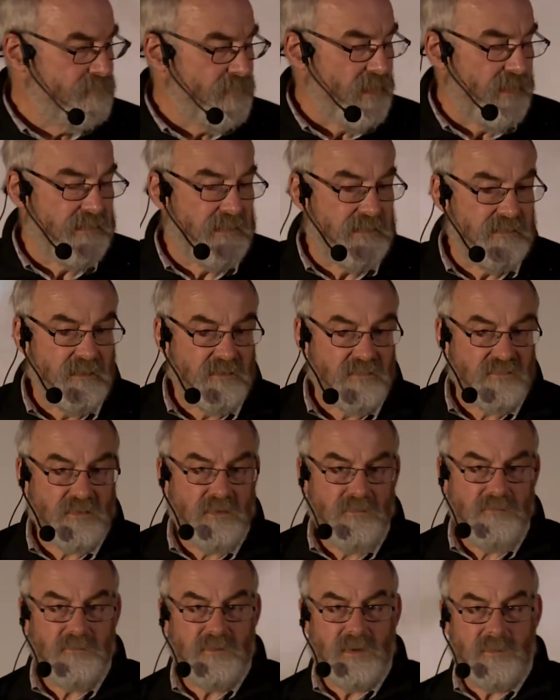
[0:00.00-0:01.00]
And then
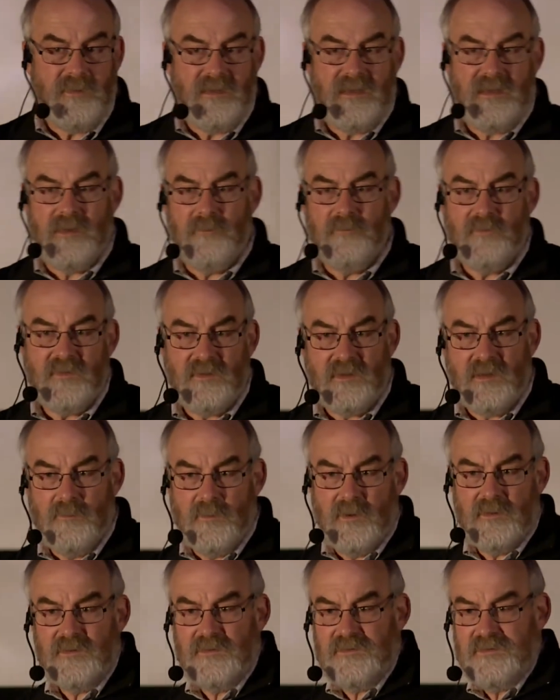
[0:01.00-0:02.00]
software becomes a
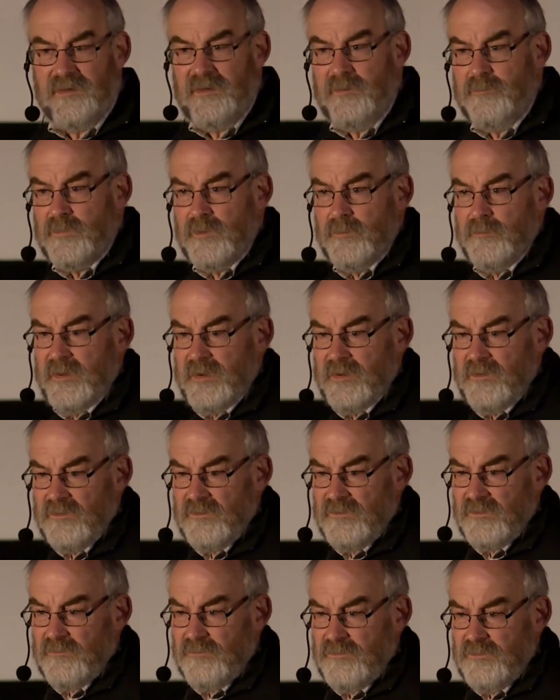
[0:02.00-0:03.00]
commodity, but
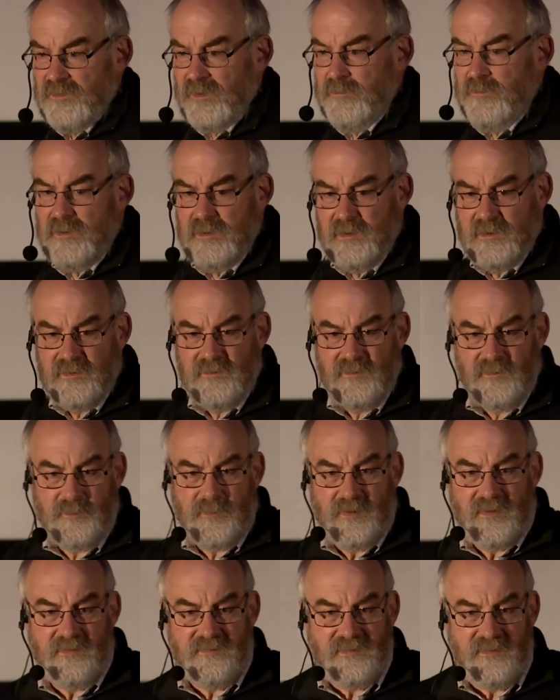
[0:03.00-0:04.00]
Microsoft are immunized
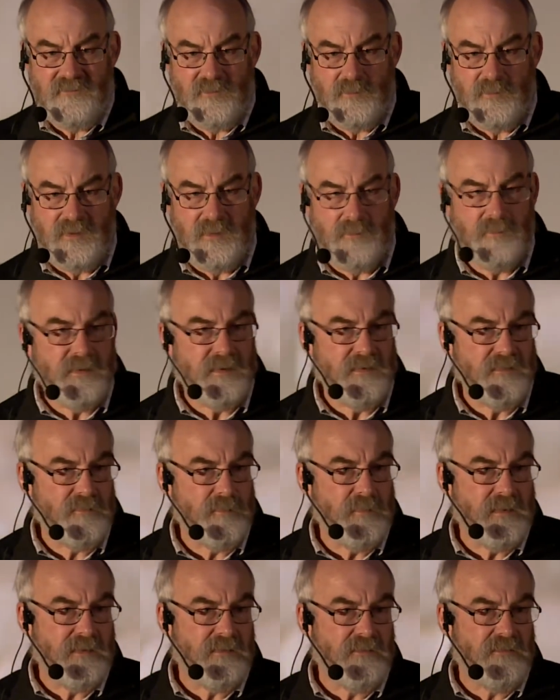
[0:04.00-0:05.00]
because everybody buys
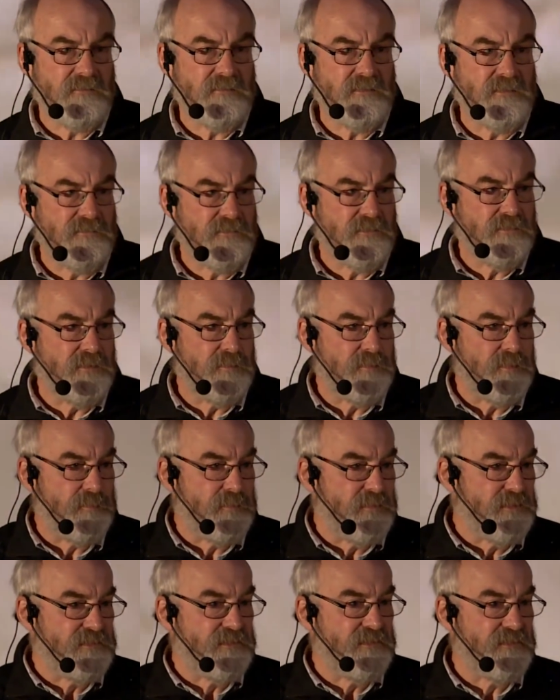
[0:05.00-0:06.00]
Microsoft, corporate
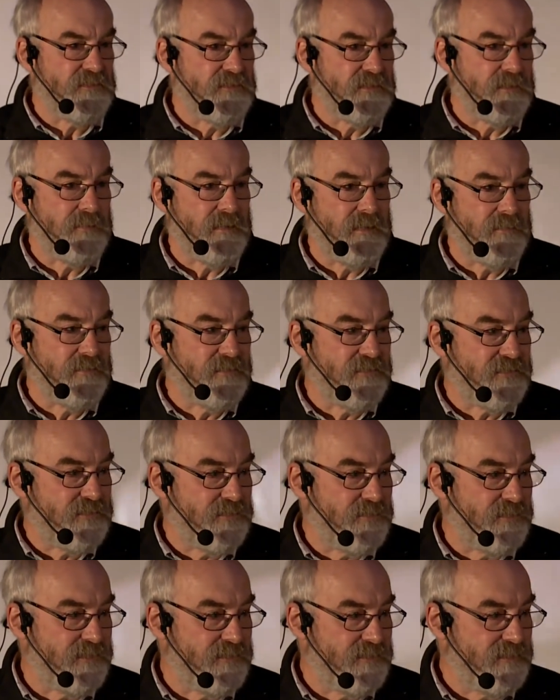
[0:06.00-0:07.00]
purchasing departments
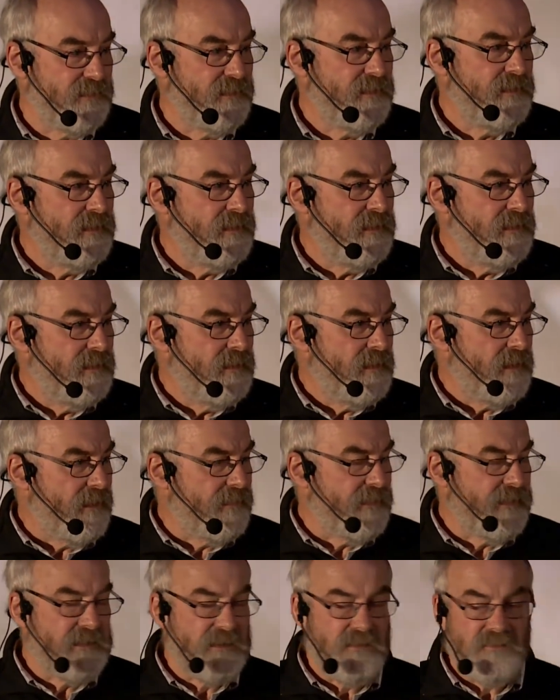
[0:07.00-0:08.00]
do it,
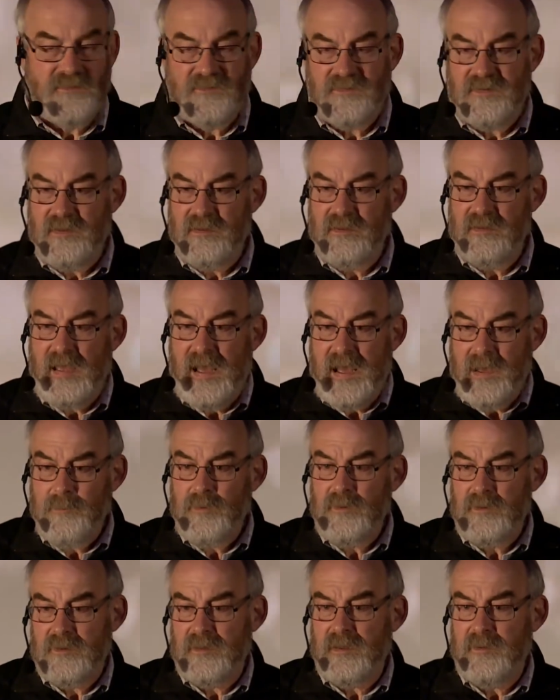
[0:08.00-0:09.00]
and they don't see
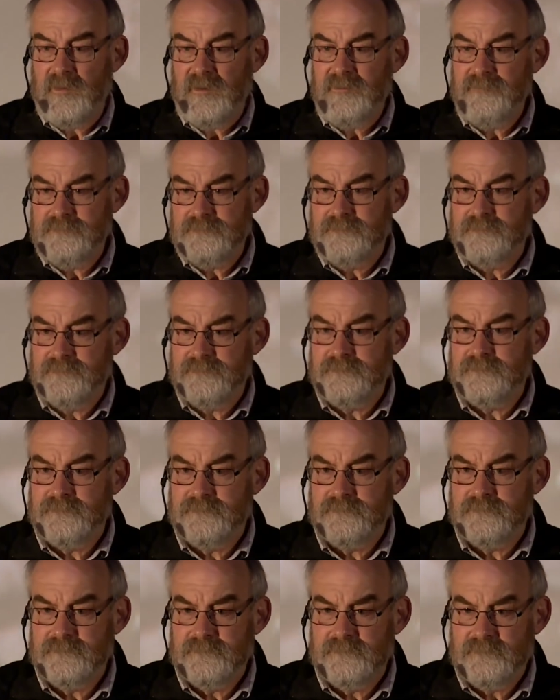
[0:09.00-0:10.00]
Apple coming.
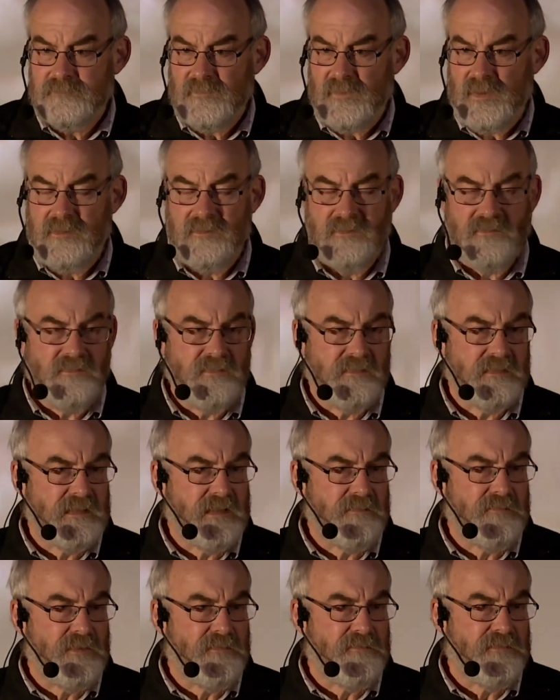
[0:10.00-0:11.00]
Yeah, this is a
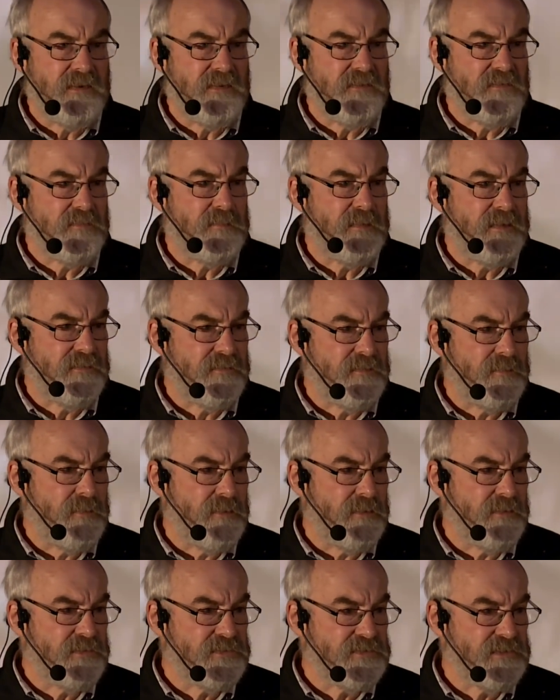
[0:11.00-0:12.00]
lovely phrase from
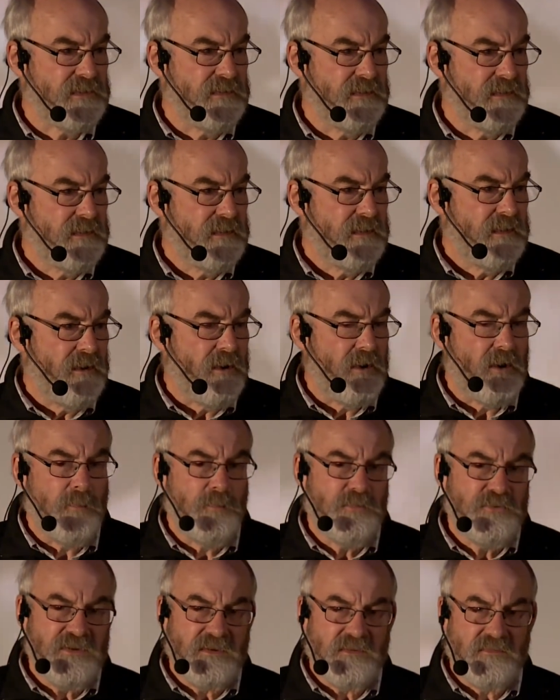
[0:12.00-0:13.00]
anthropology,
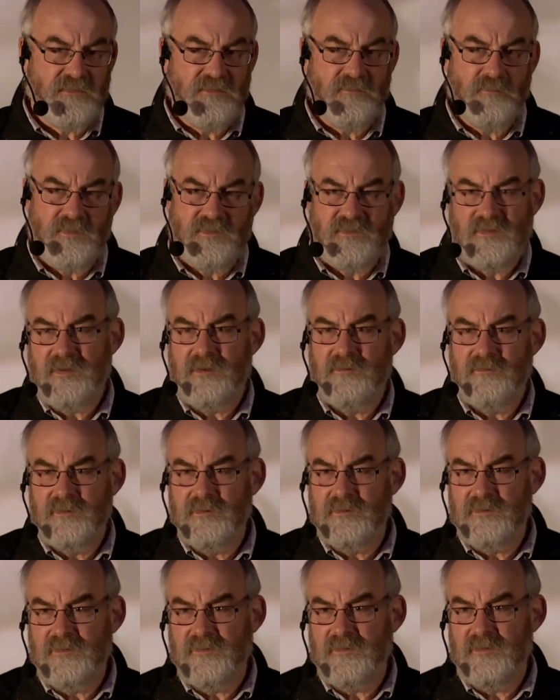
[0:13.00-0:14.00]
objects of
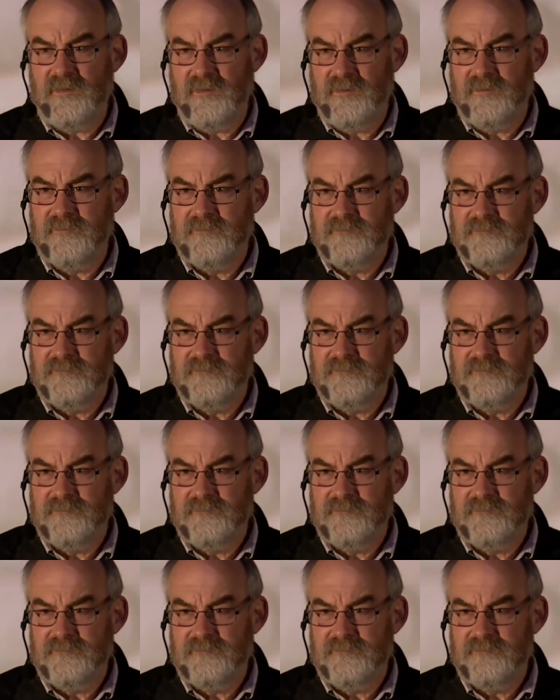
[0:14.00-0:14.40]
material desire.